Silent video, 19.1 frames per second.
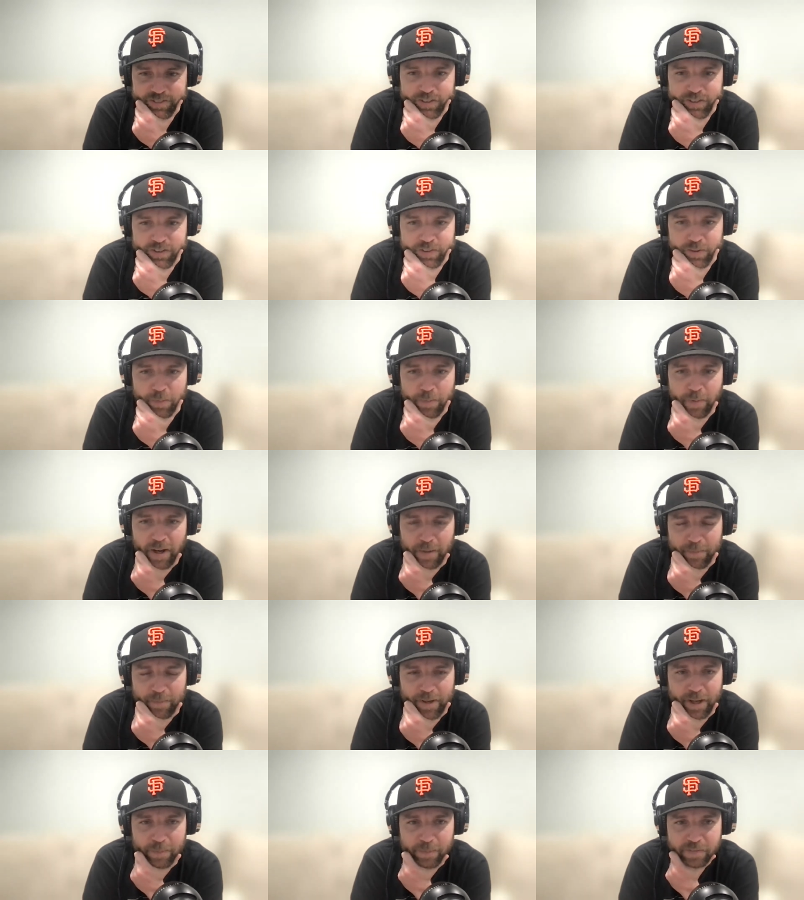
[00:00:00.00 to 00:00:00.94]
So
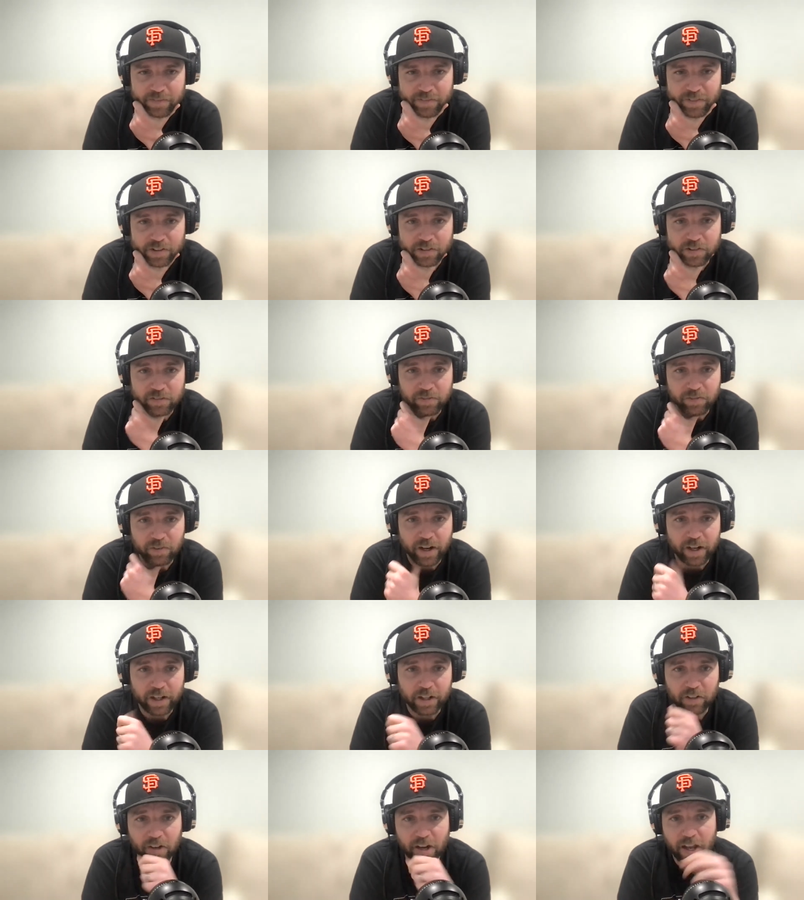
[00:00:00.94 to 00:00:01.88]
Pop Pop and Fishy
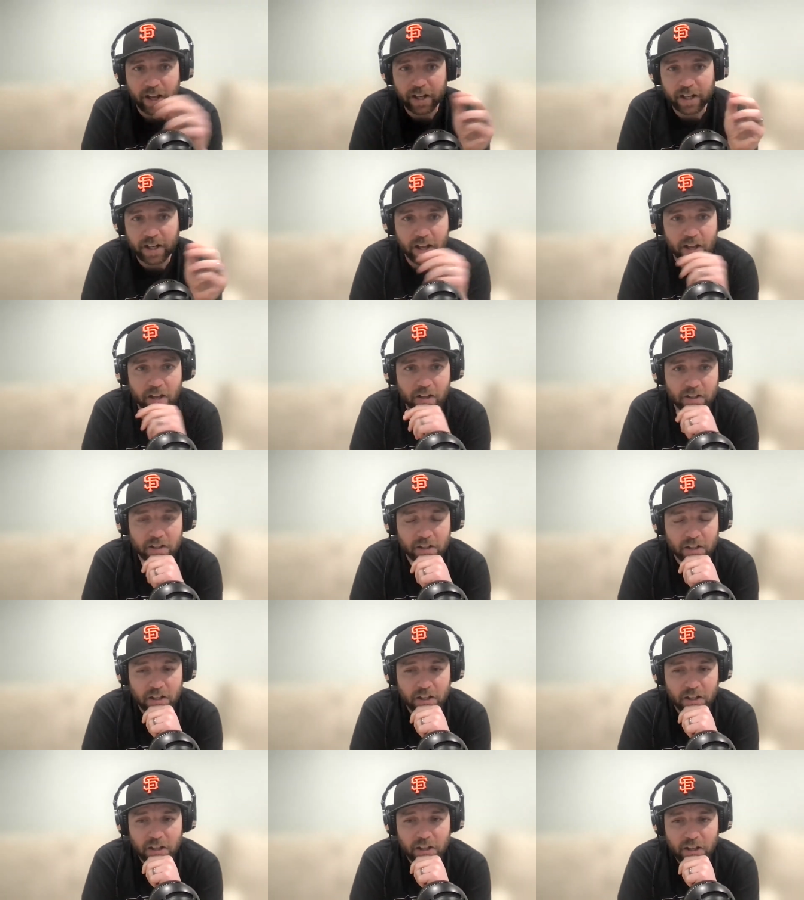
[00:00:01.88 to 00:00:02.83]
Frank are hanging out.
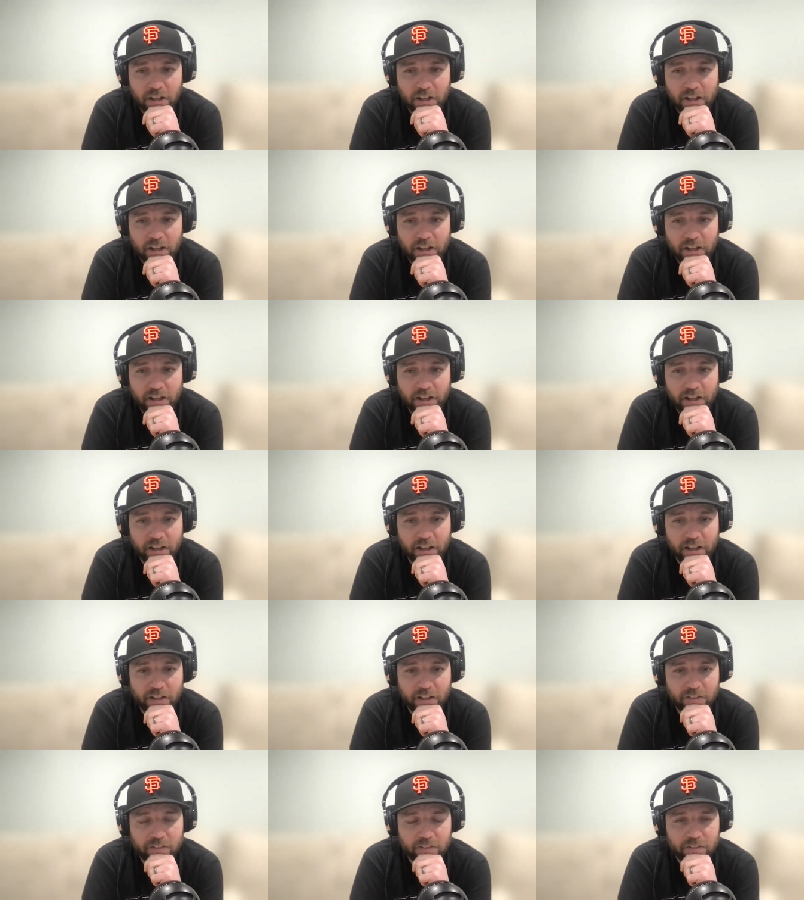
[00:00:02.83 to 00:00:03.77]

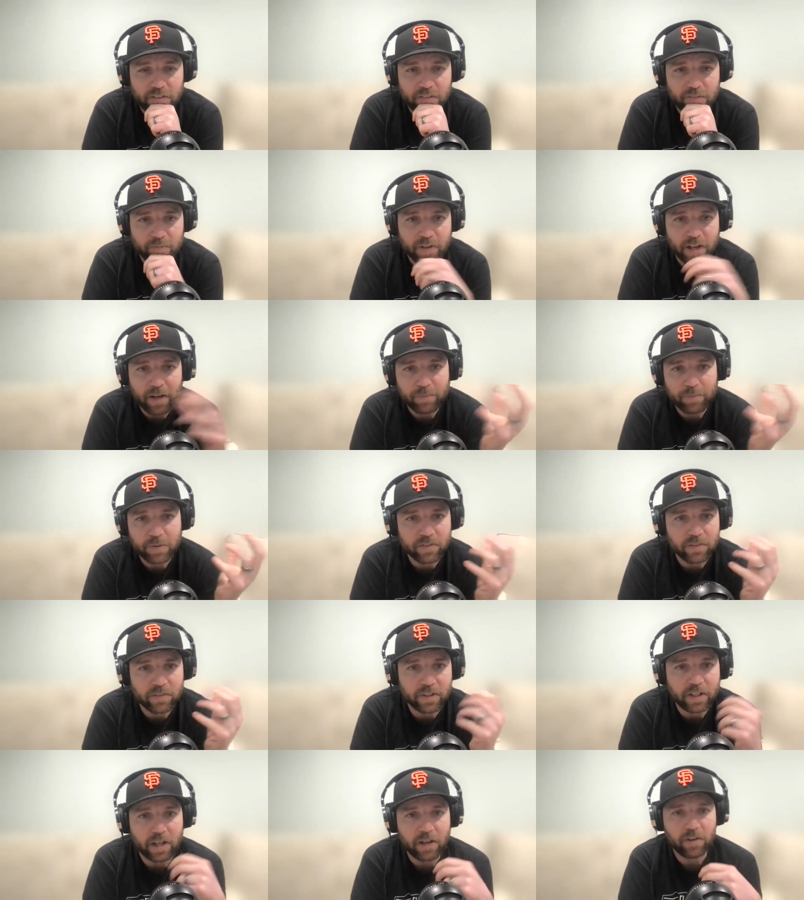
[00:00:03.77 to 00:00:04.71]
And Pop
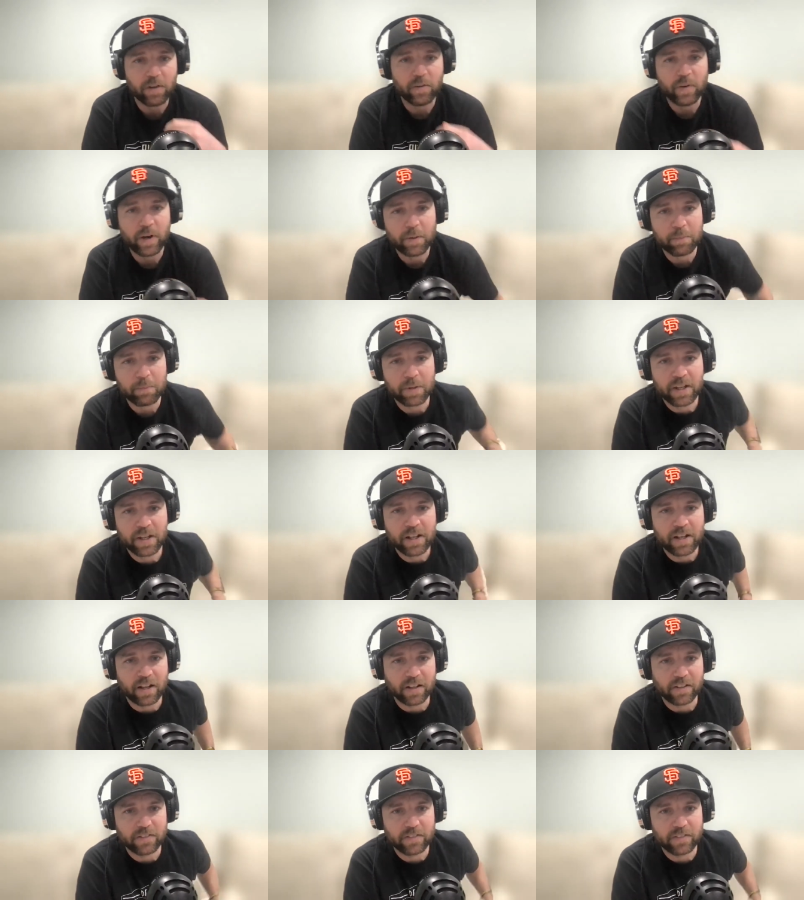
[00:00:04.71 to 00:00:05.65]
used to carry around
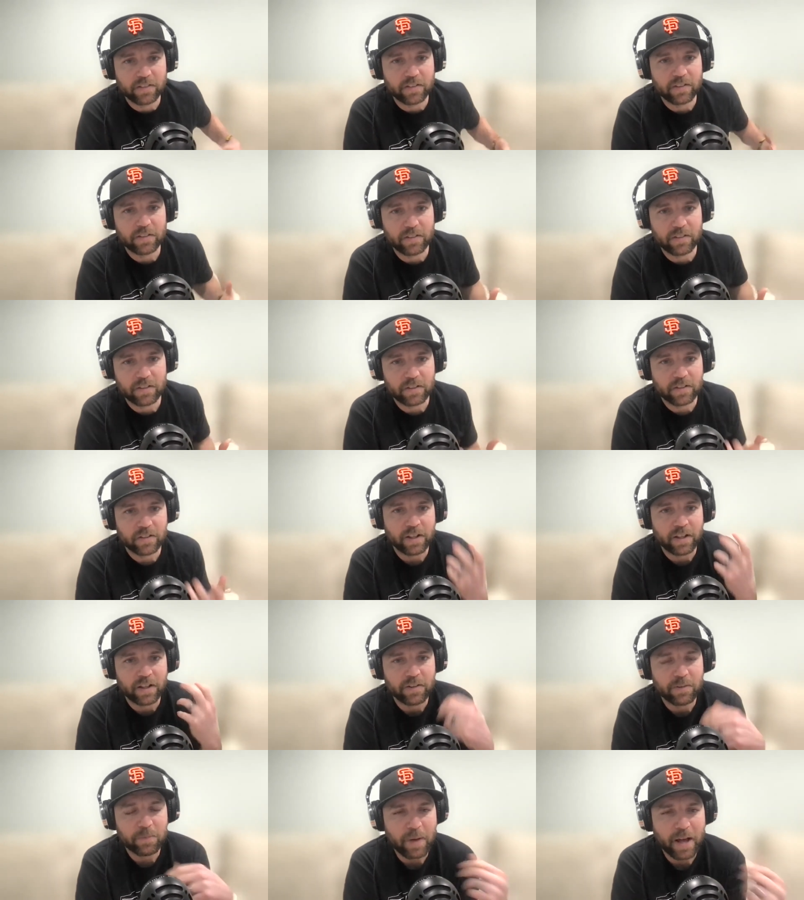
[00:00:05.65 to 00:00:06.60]
peanuts
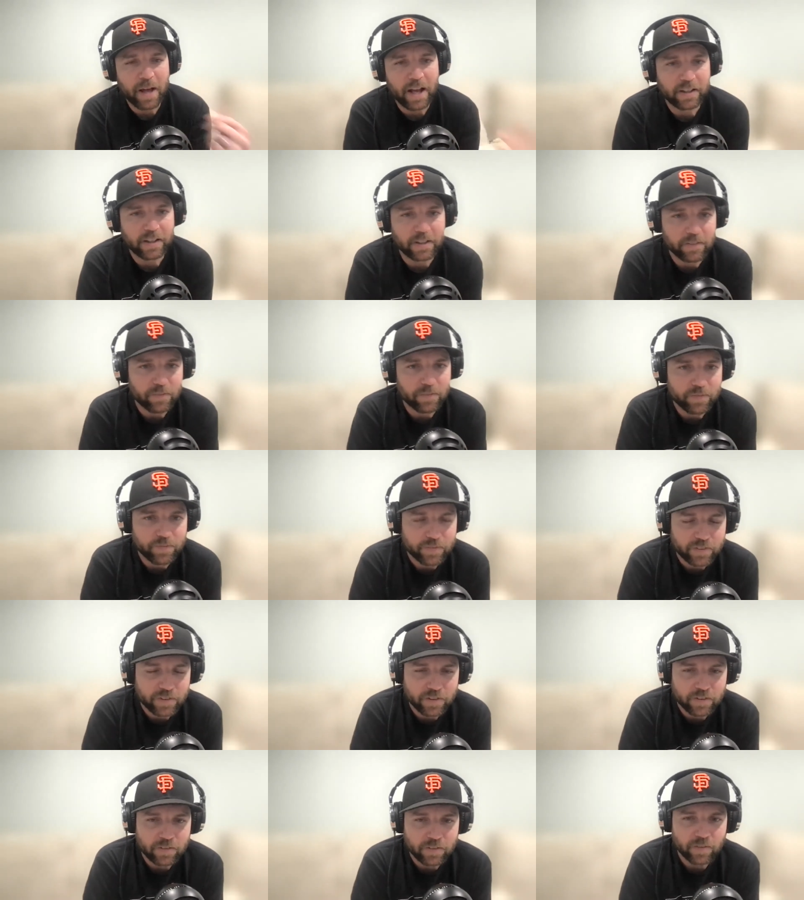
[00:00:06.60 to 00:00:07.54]
in his pocket.
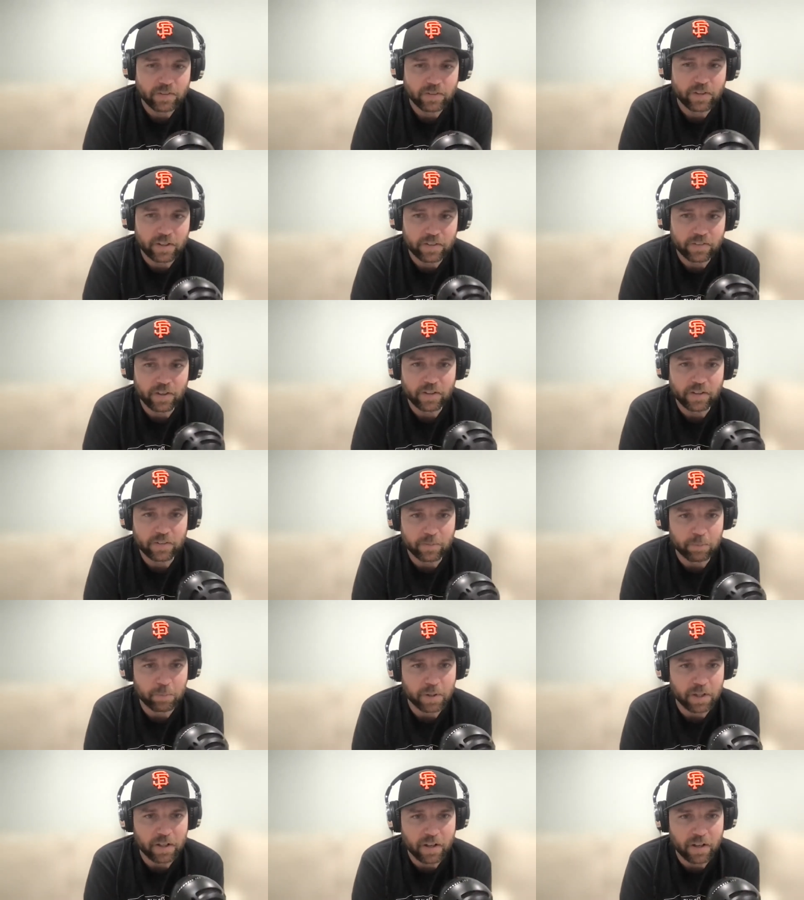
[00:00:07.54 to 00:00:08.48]
So he takes out some
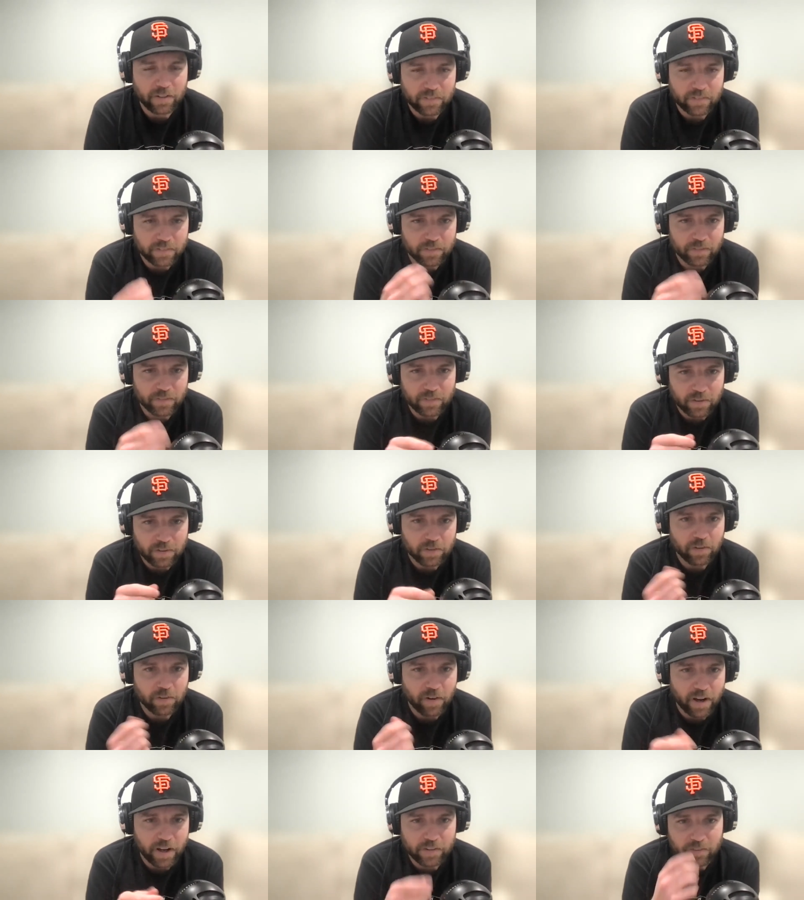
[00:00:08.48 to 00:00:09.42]
peanuts,
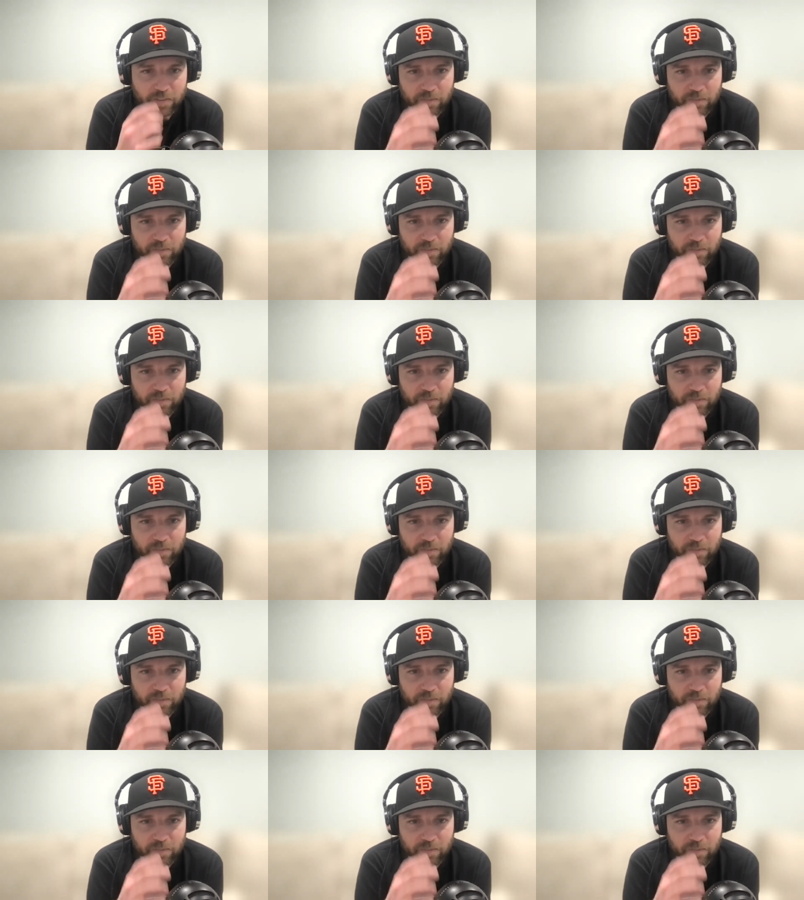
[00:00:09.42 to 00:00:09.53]
cracks